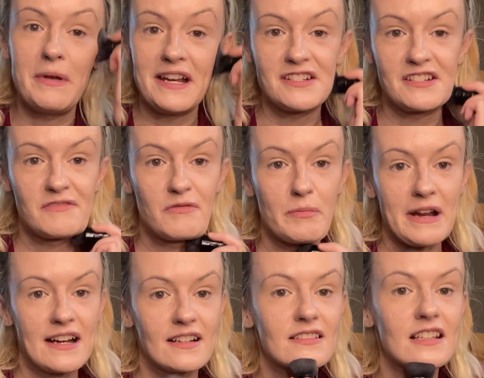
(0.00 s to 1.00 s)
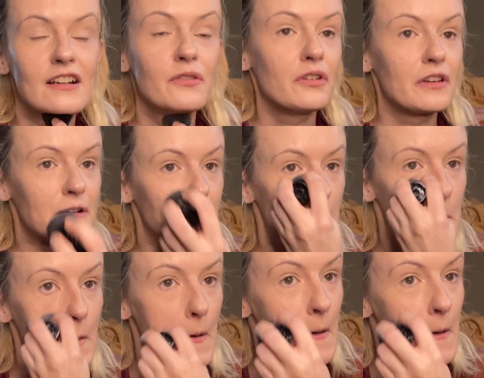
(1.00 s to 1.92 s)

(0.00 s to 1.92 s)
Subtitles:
patience for bangs. I really don't.